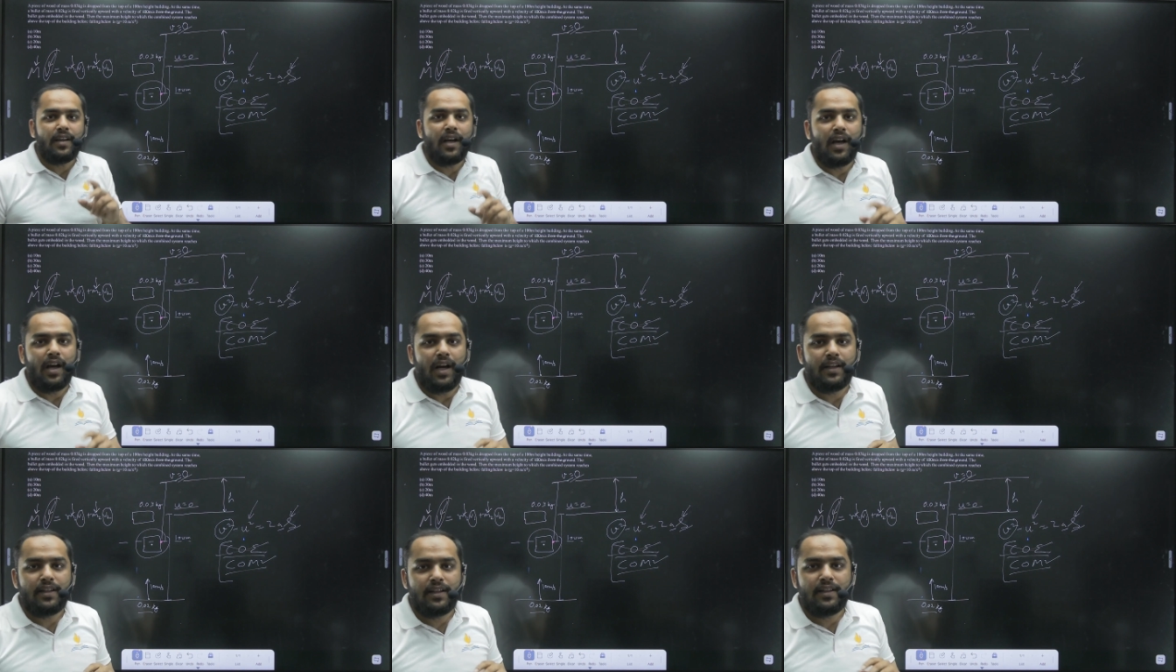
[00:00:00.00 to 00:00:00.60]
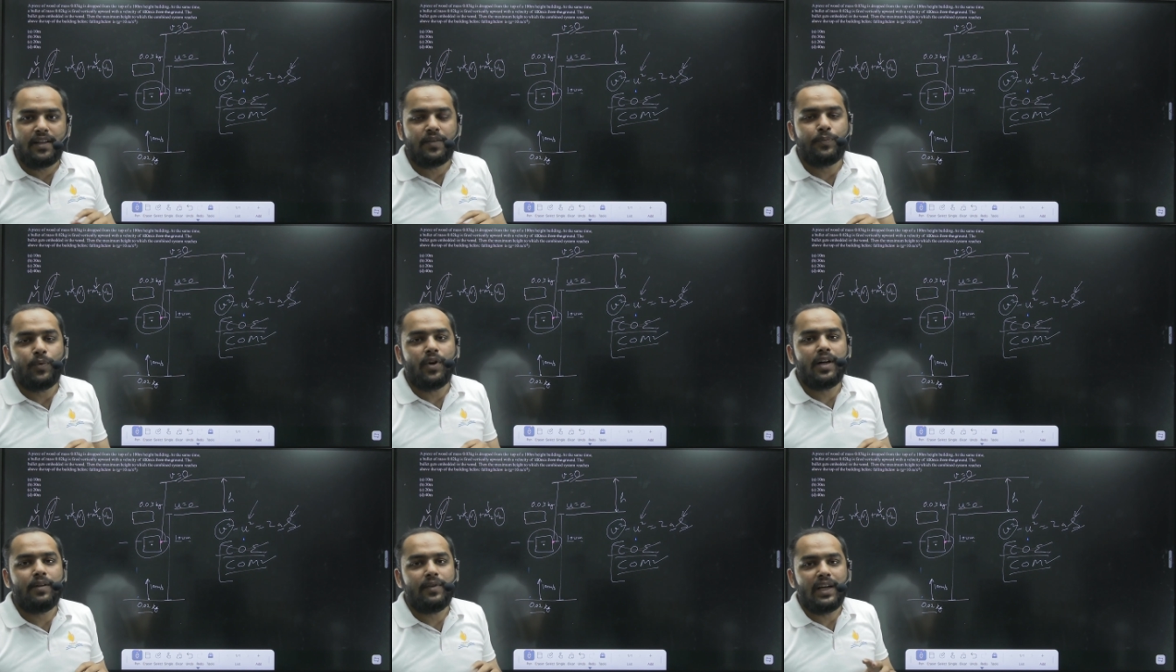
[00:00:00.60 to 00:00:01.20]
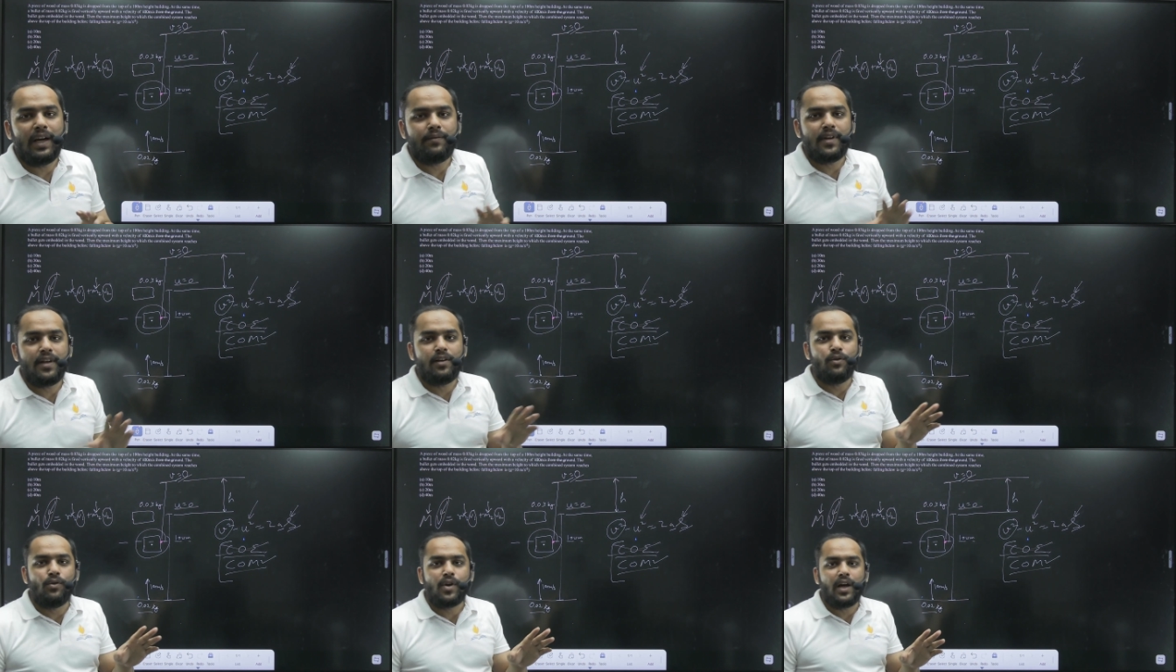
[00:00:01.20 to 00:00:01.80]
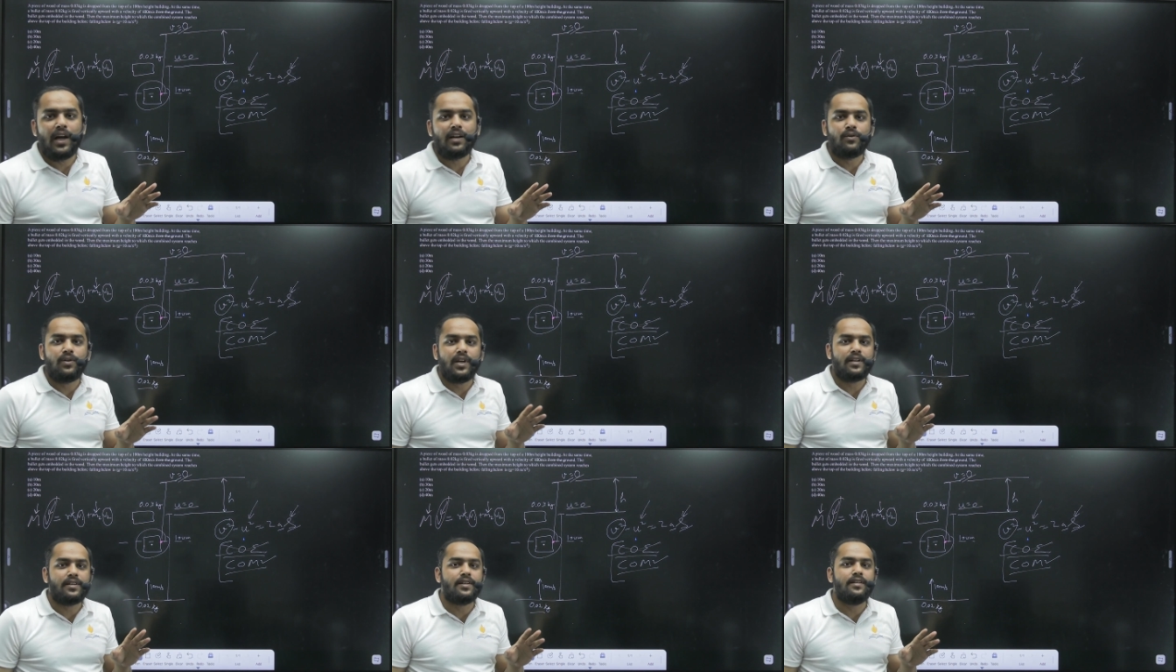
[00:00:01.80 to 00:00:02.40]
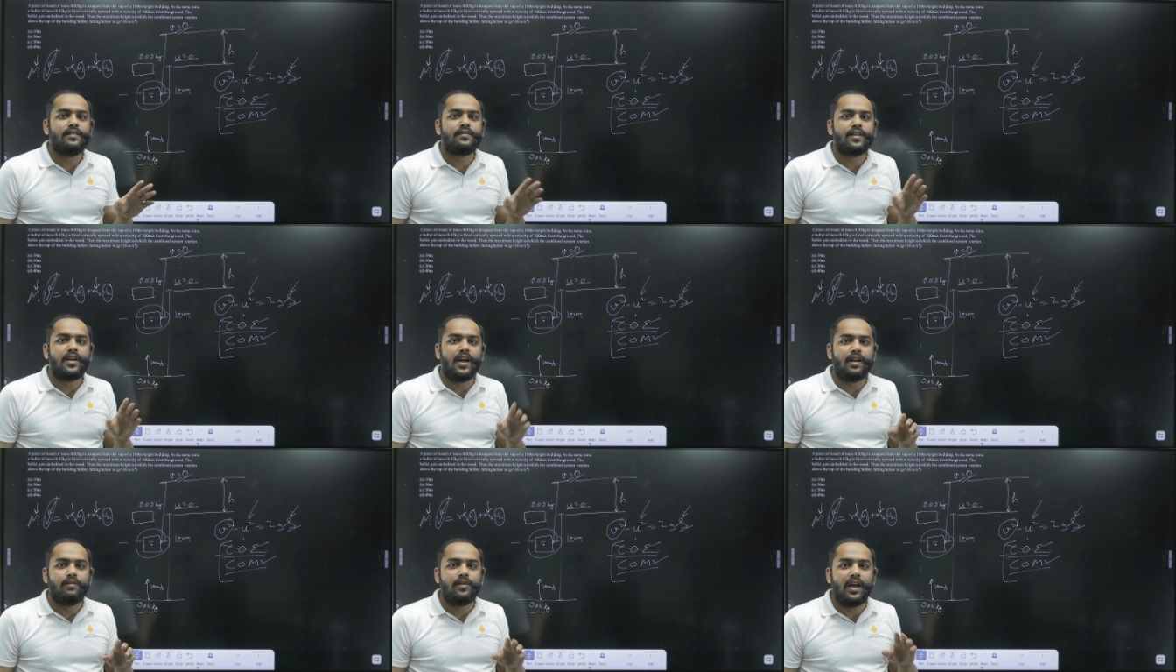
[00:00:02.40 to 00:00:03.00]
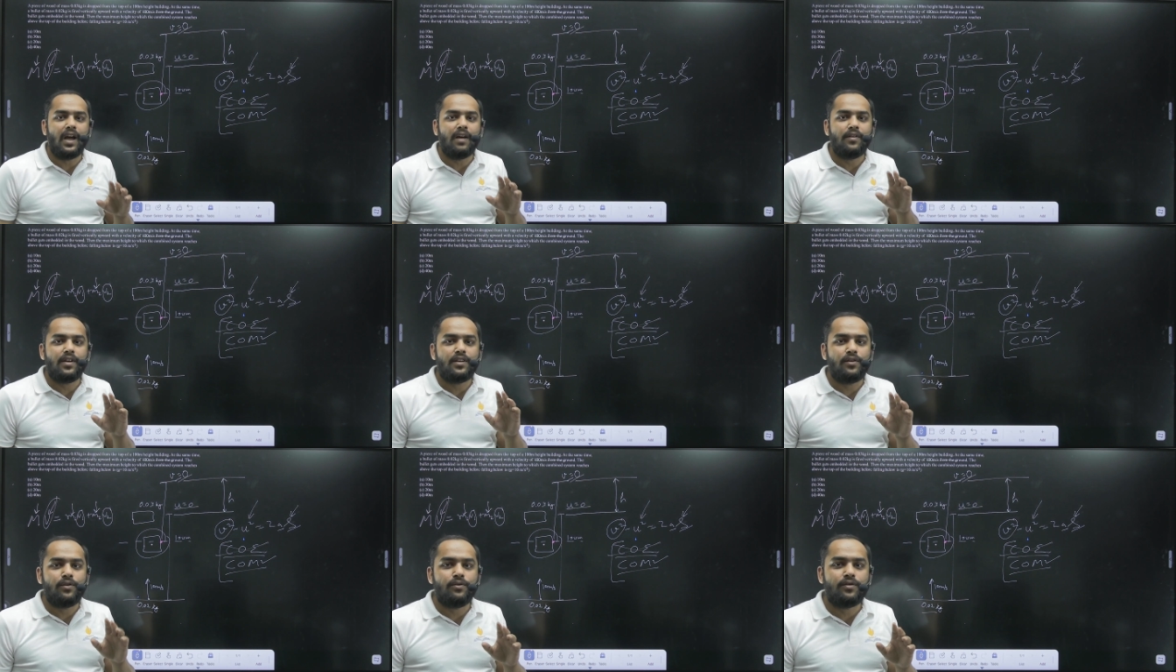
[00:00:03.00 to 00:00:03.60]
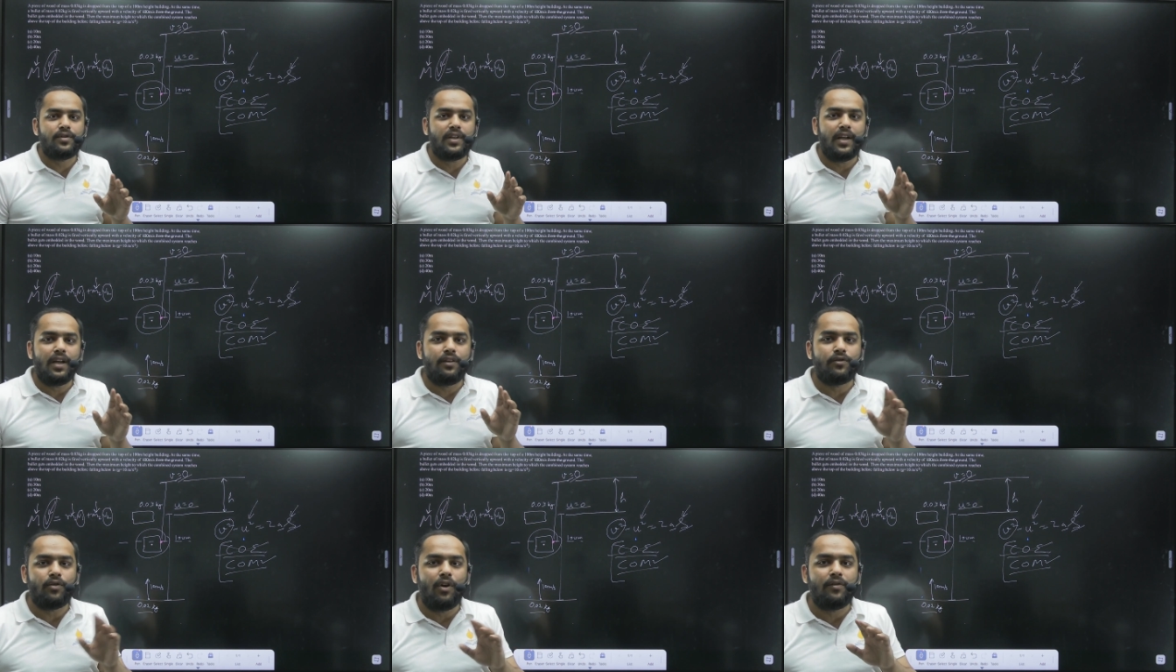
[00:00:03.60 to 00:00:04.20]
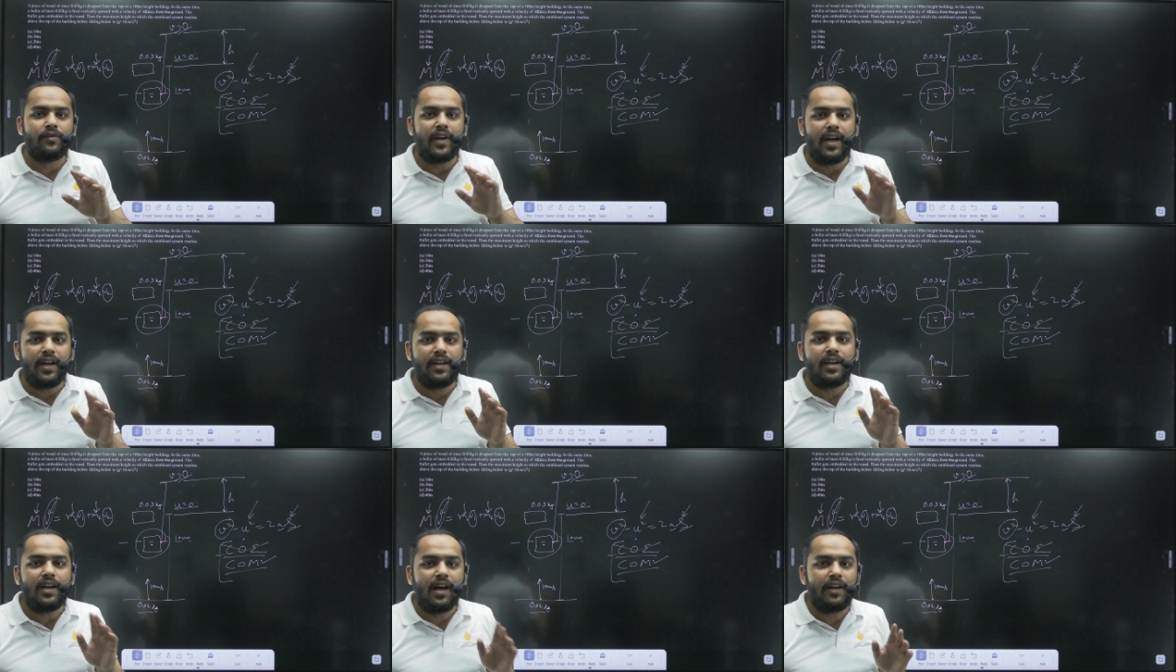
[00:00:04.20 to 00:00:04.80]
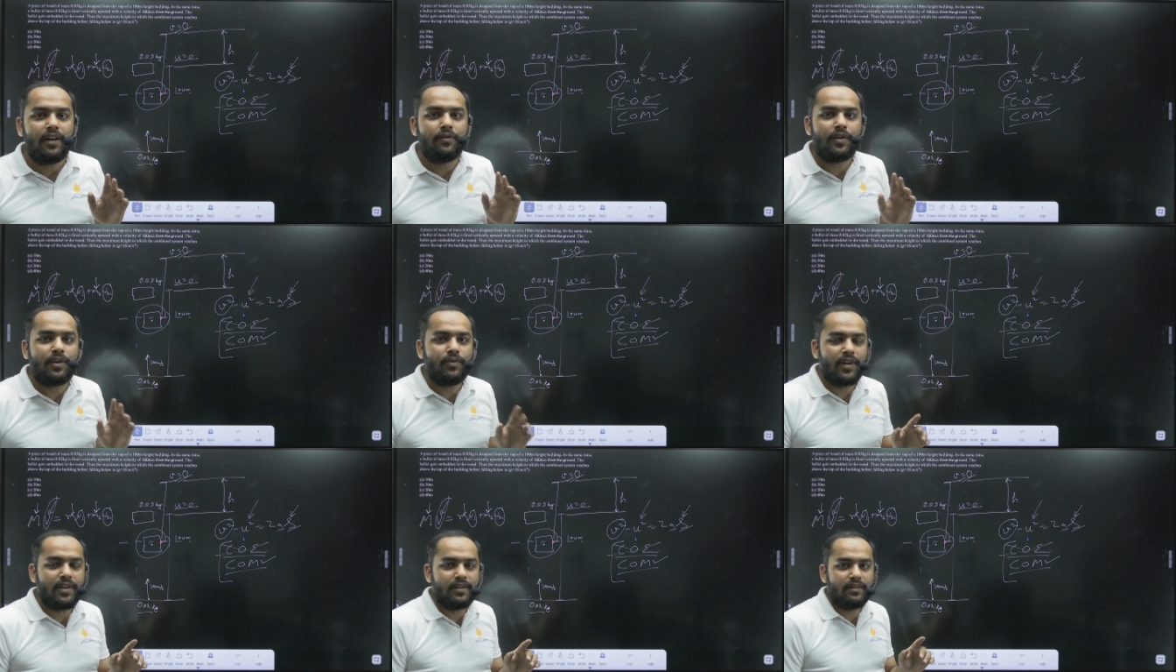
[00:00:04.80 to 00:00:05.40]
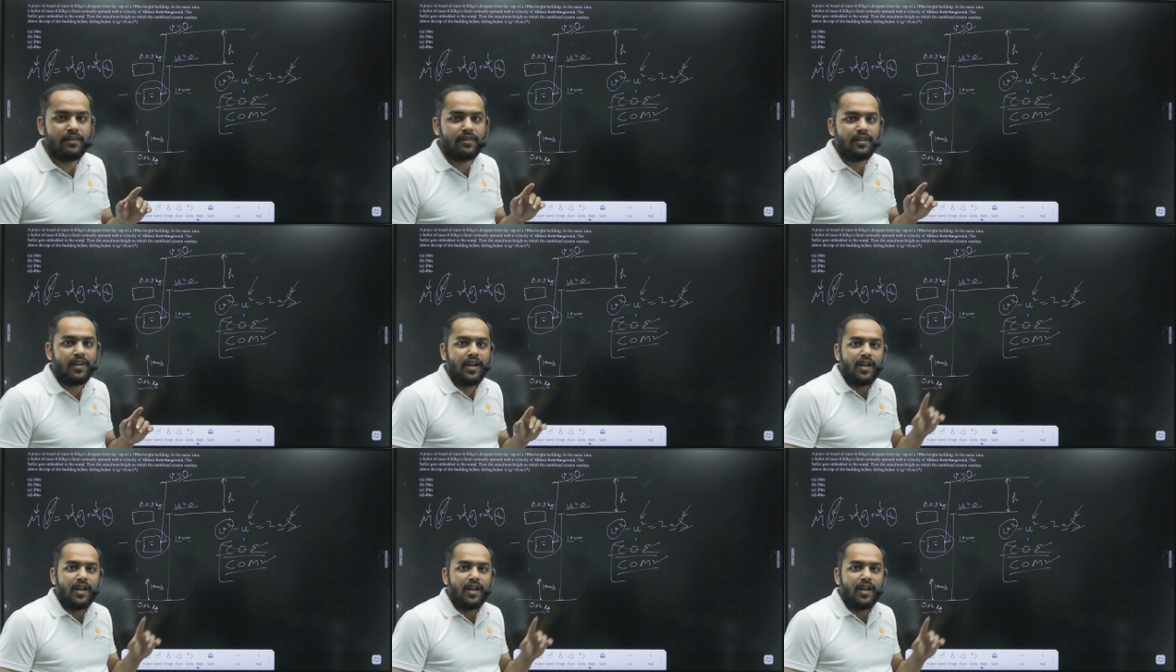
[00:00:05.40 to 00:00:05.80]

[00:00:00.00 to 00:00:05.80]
uh, until this point, we have done no calculations and we haven't used uh, solved any kind of equations.